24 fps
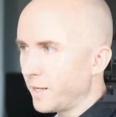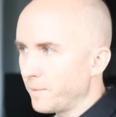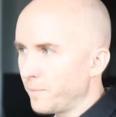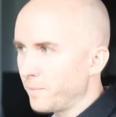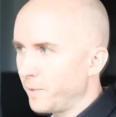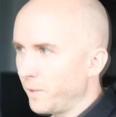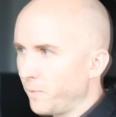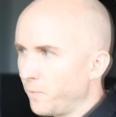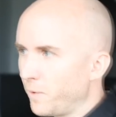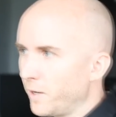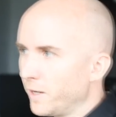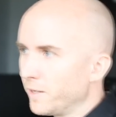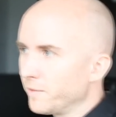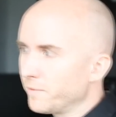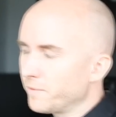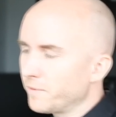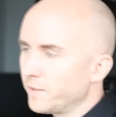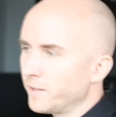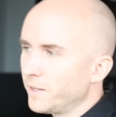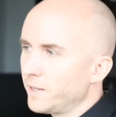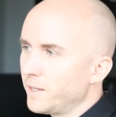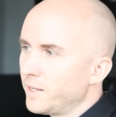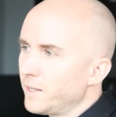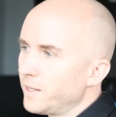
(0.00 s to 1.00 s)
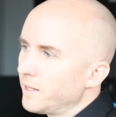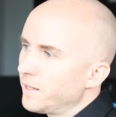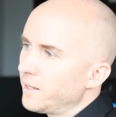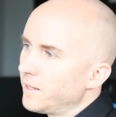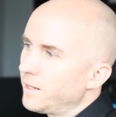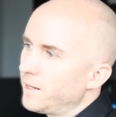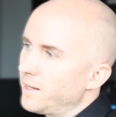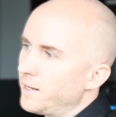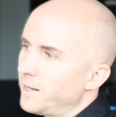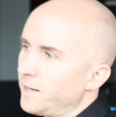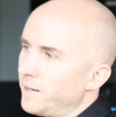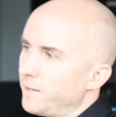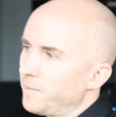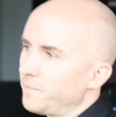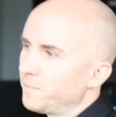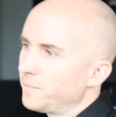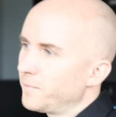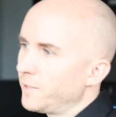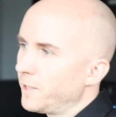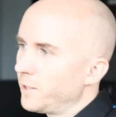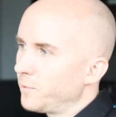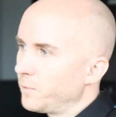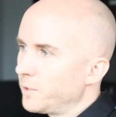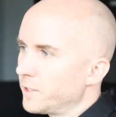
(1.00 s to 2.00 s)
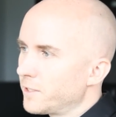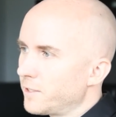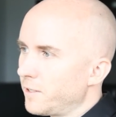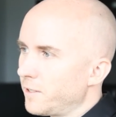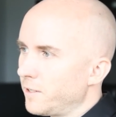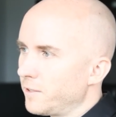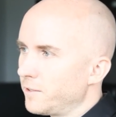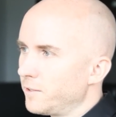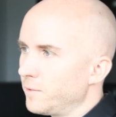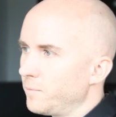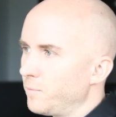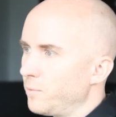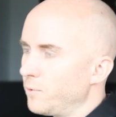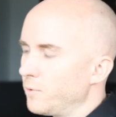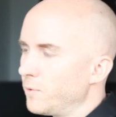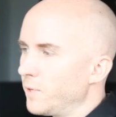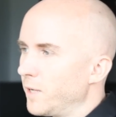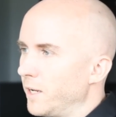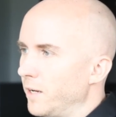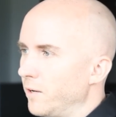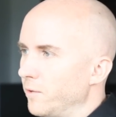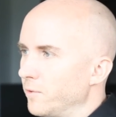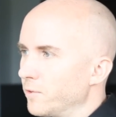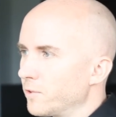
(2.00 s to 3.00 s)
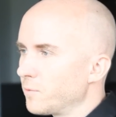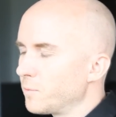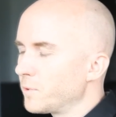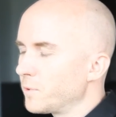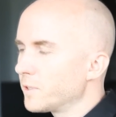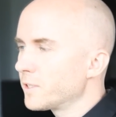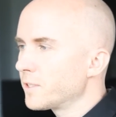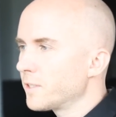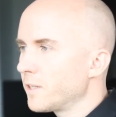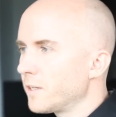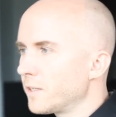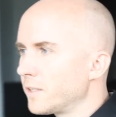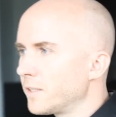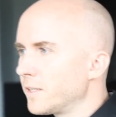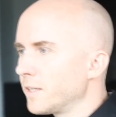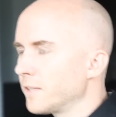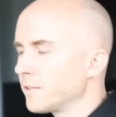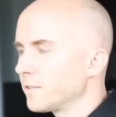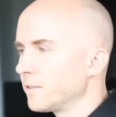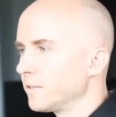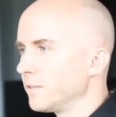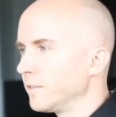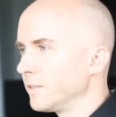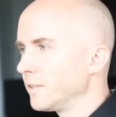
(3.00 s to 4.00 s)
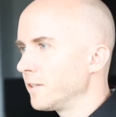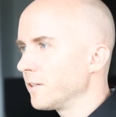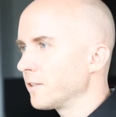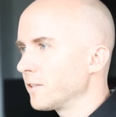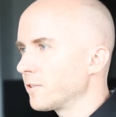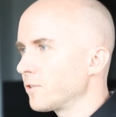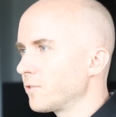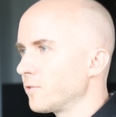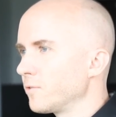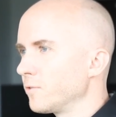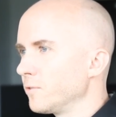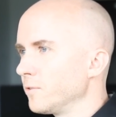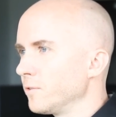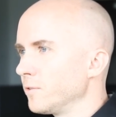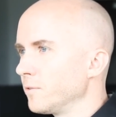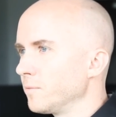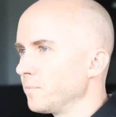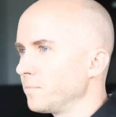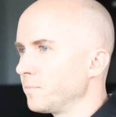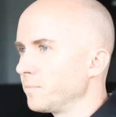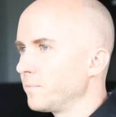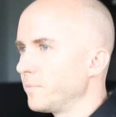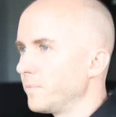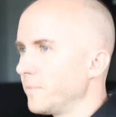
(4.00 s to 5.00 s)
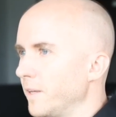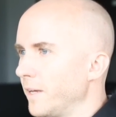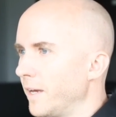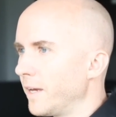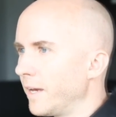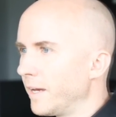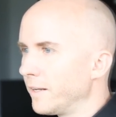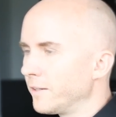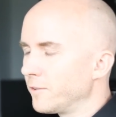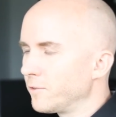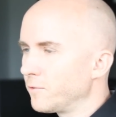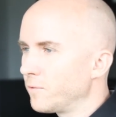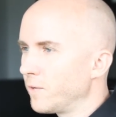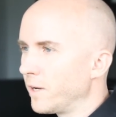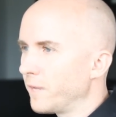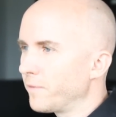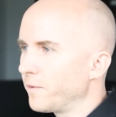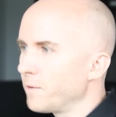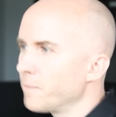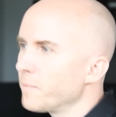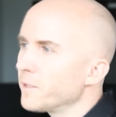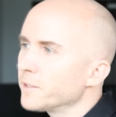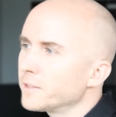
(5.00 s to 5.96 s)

and now my wife, and we started Bluelounge. And we started as an industrial and a